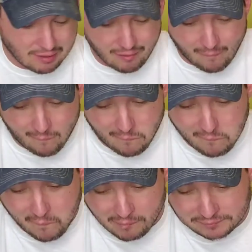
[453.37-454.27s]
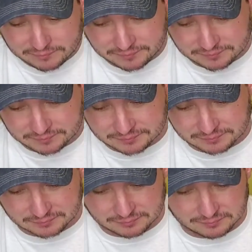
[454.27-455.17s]

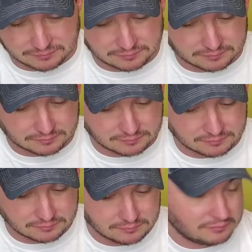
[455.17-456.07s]
[no speech]